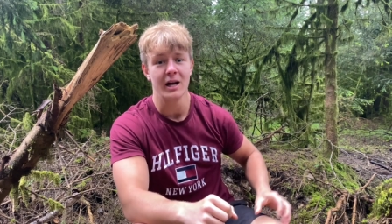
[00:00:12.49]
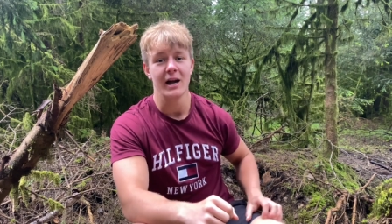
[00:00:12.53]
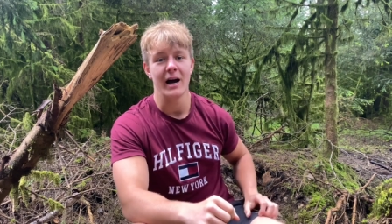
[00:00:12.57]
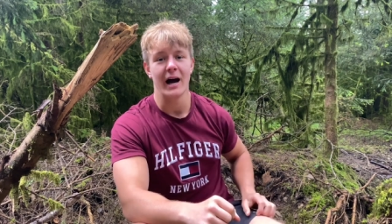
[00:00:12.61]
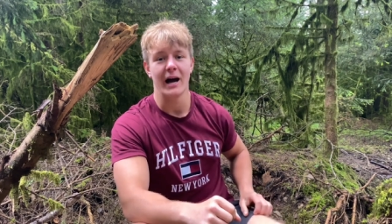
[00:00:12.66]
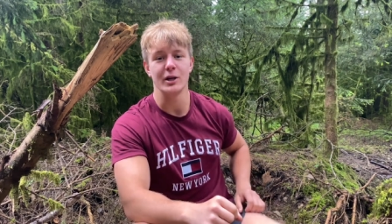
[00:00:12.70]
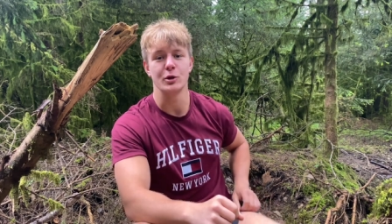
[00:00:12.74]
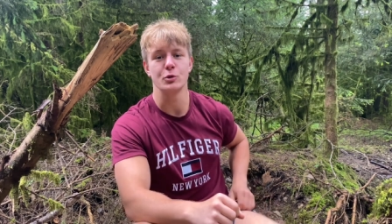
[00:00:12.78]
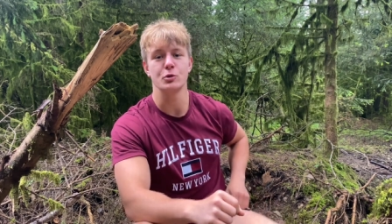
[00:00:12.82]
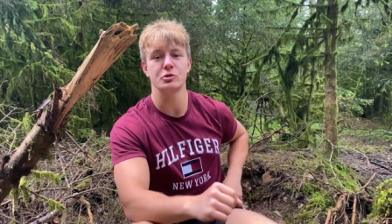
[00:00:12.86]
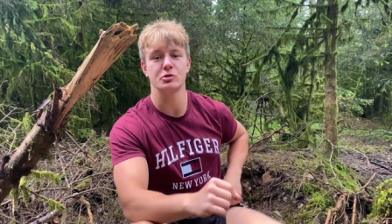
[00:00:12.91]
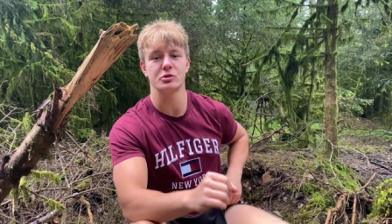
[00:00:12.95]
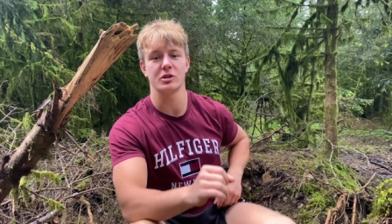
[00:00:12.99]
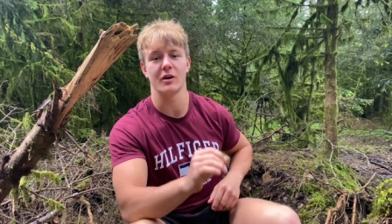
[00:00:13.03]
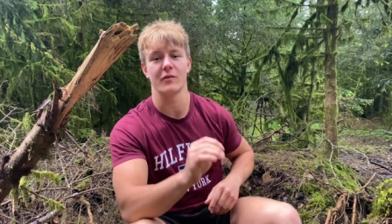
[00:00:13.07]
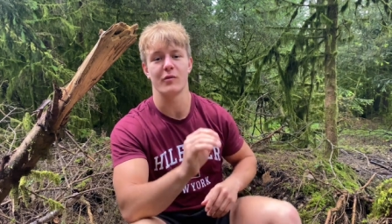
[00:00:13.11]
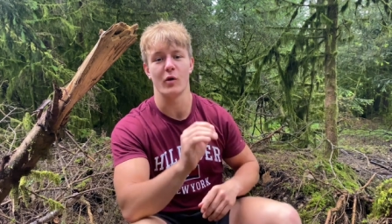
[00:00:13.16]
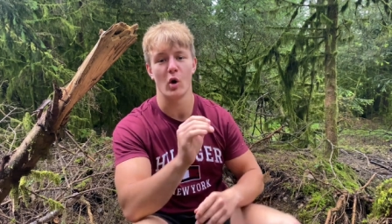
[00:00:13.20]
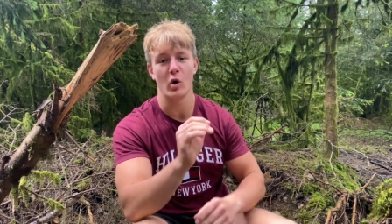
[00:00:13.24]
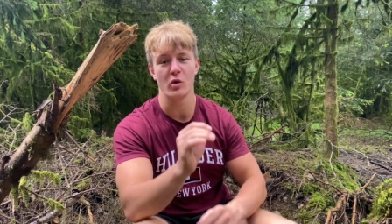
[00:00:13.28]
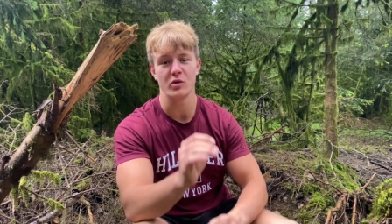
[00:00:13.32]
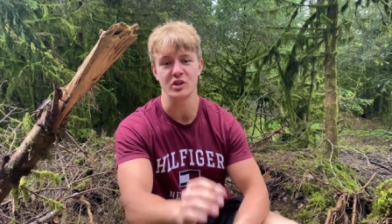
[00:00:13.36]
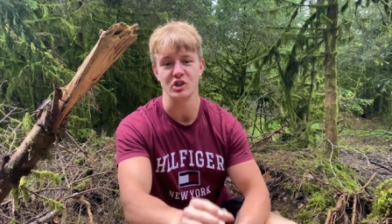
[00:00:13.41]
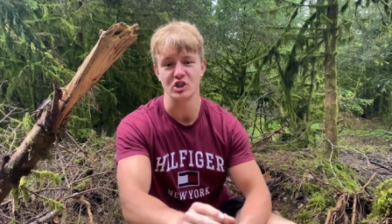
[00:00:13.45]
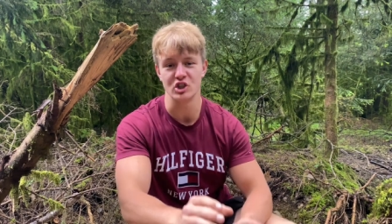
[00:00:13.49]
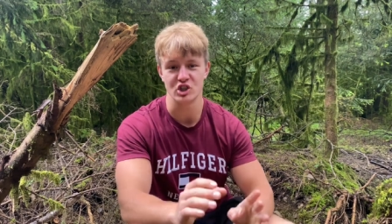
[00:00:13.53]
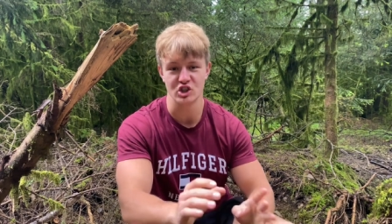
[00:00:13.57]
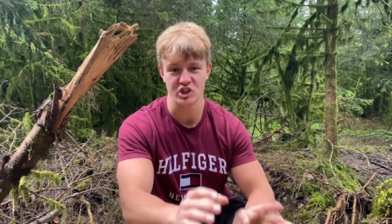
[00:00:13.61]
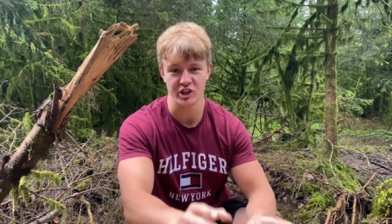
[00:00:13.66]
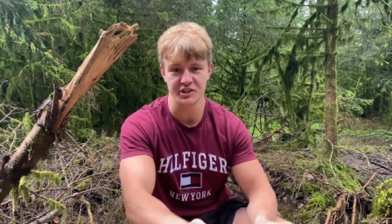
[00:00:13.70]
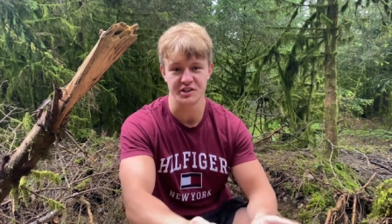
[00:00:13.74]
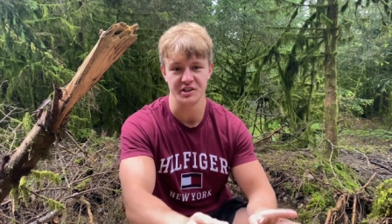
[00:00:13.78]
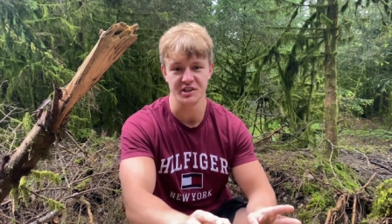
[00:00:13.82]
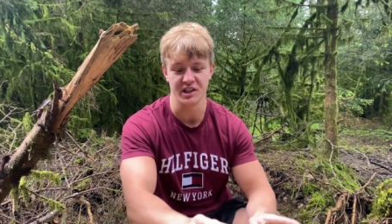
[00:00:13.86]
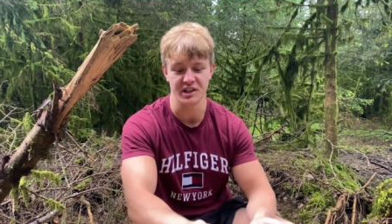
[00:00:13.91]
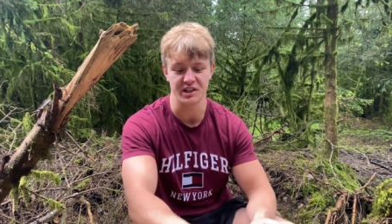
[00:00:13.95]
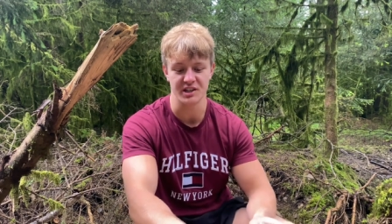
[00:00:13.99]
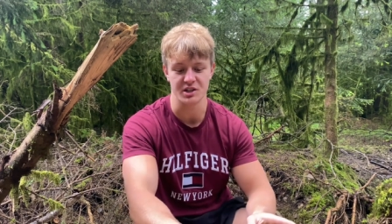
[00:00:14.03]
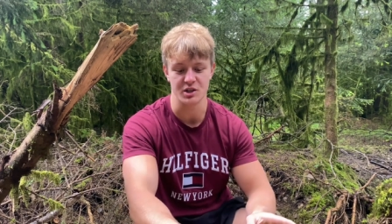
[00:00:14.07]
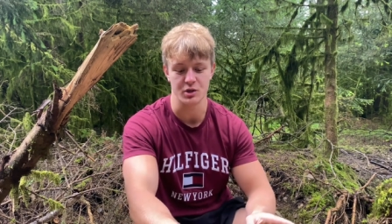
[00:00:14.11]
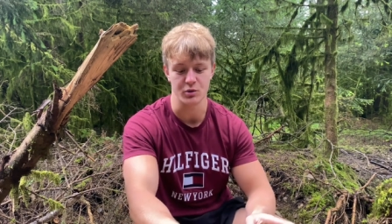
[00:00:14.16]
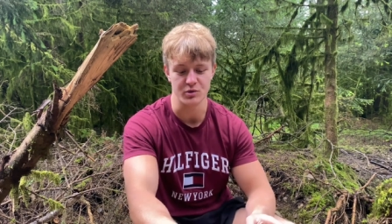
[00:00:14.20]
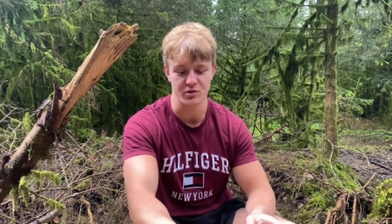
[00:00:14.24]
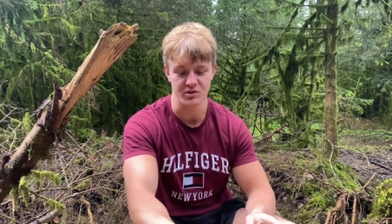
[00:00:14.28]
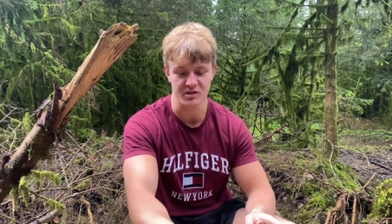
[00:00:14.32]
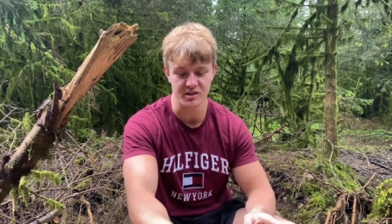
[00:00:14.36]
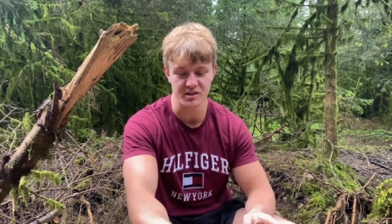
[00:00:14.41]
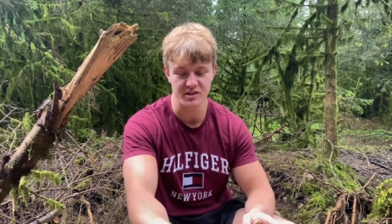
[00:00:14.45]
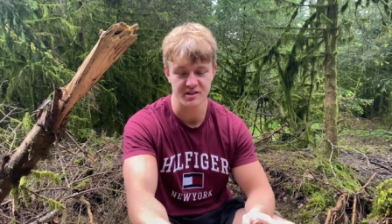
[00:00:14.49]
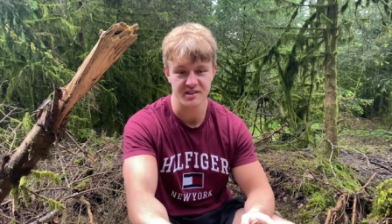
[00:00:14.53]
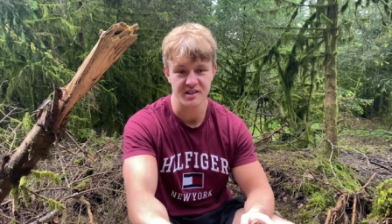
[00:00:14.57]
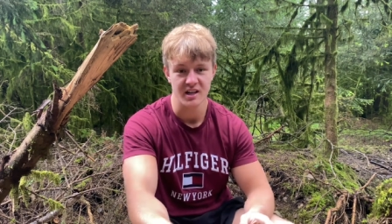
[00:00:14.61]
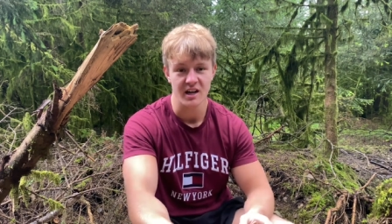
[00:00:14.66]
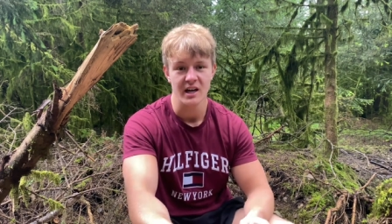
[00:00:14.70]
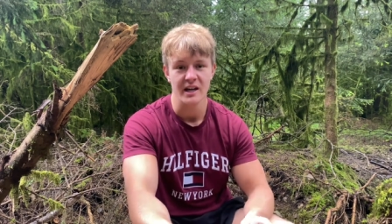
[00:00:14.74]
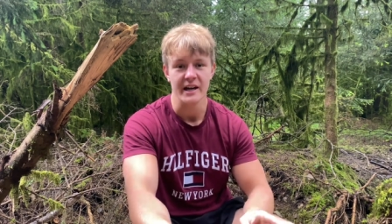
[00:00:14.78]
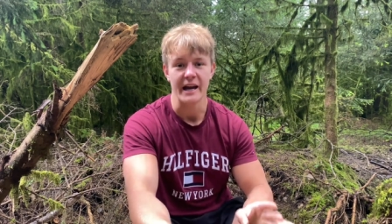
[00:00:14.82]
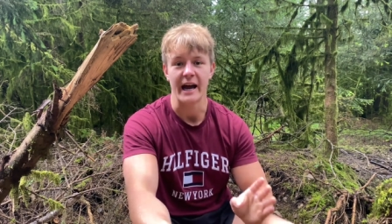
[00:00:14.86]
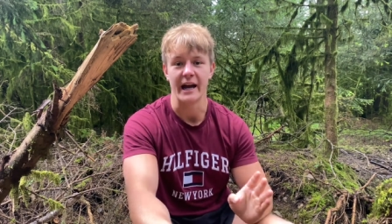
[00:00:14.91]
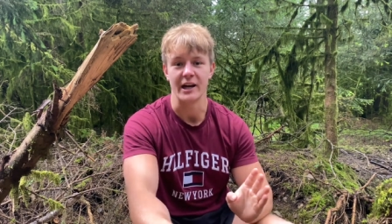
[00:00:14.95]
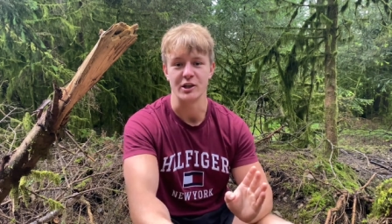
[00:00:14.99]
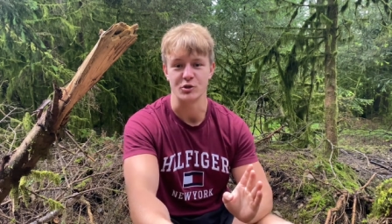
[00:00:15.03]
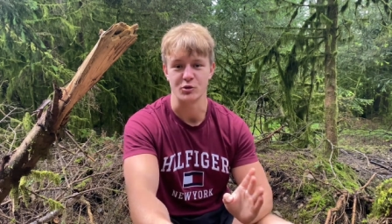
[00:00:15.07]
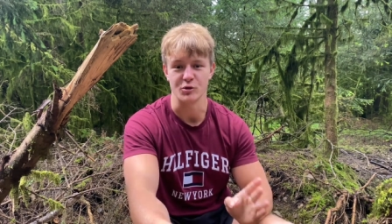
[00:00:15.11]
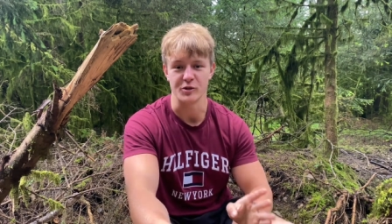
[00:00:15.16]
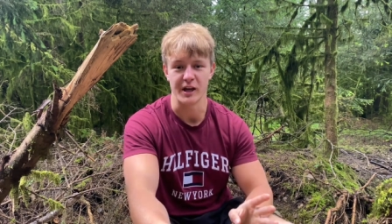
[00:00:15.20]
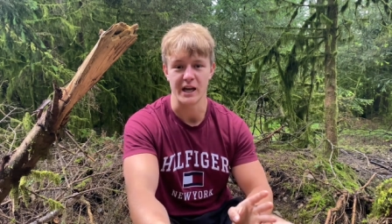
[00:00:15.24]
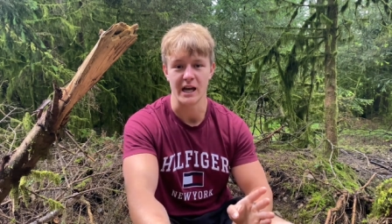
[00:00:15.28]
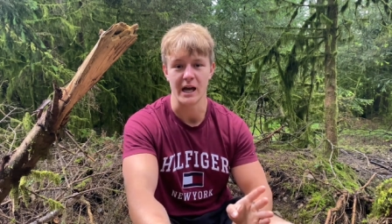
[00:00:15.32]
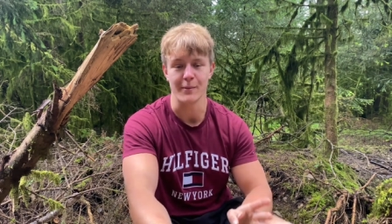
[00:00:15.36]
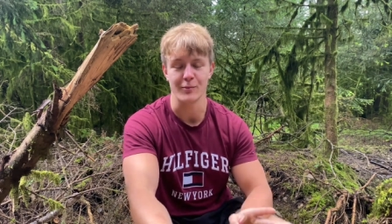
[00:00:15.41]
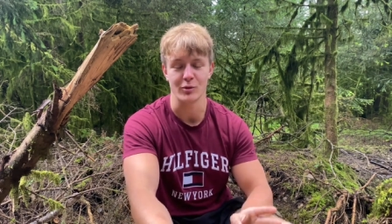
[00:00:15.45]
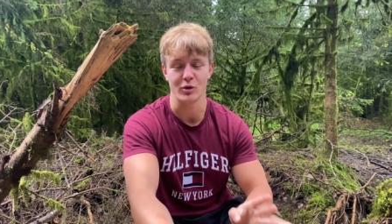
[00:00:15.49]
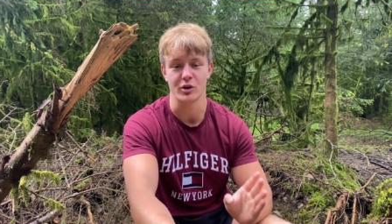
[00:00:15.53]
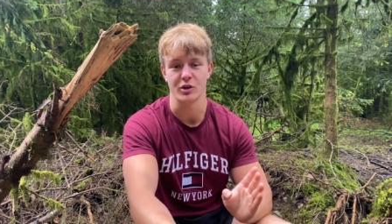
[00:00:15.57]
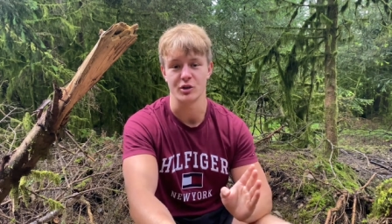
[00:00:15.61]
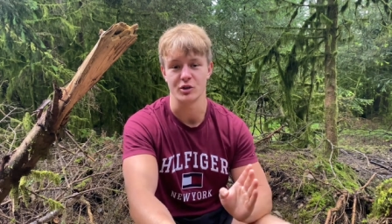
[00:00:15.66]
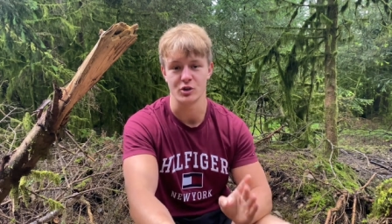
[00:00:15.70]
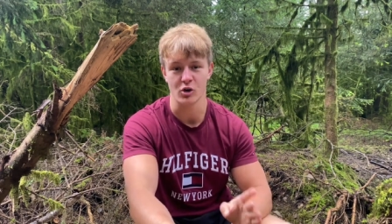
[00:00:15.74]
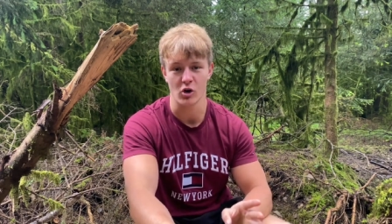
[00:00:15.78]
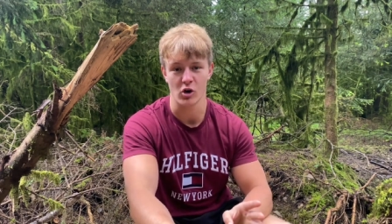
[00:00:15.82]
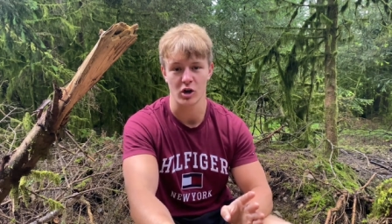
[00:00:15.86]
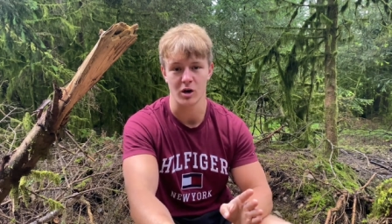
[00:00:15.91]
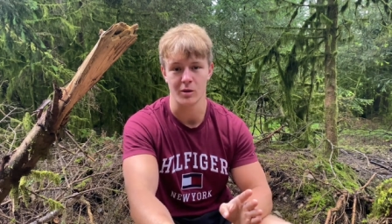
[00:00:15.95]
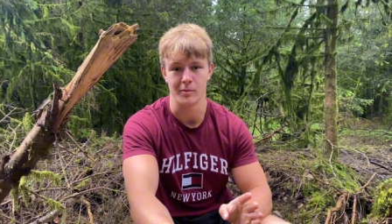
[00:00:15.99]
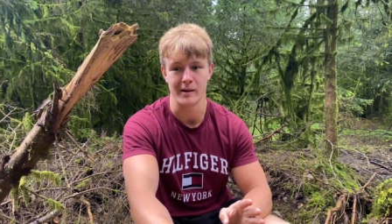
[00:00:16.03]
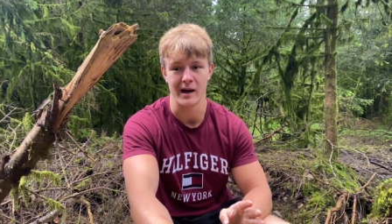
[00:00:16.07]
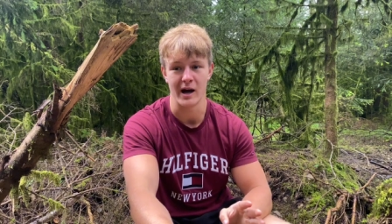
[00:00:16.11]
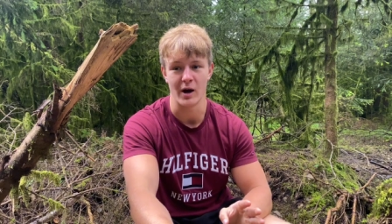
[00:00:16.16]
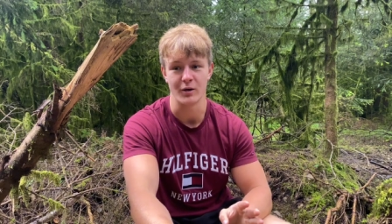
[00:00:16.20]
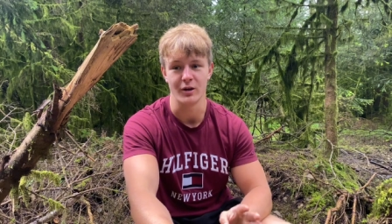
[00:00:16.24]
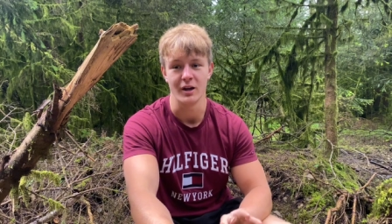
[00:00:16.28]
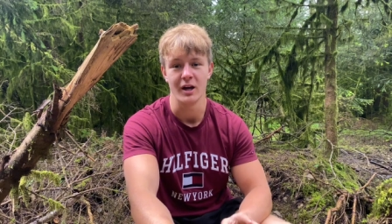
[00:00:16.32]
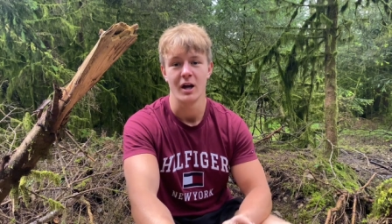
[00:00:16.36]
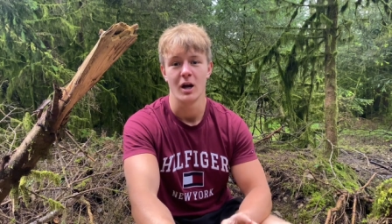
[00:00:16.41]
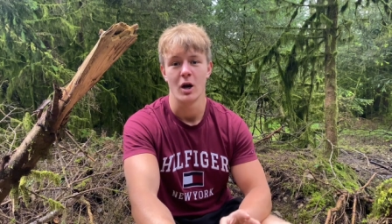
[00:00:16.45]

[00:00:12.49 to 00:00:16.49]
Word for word: I used to have all these shitty excuses and today I'm going to talk about